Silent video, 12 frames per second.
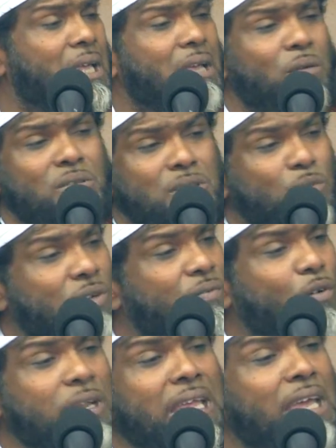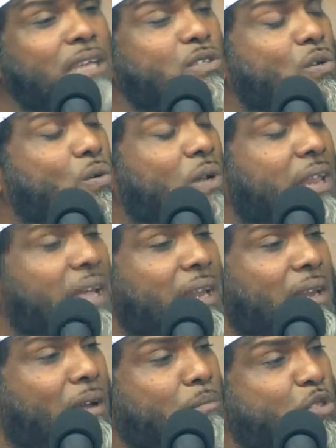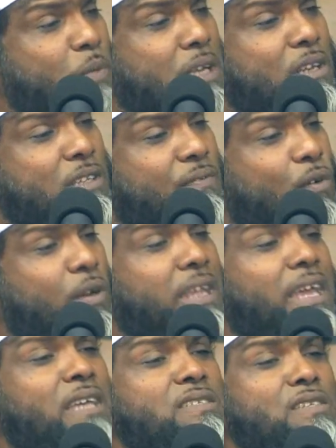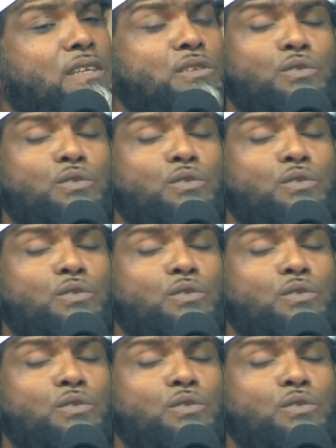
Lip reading: He was about 40 years old then. Now I'm speaking this 40 years son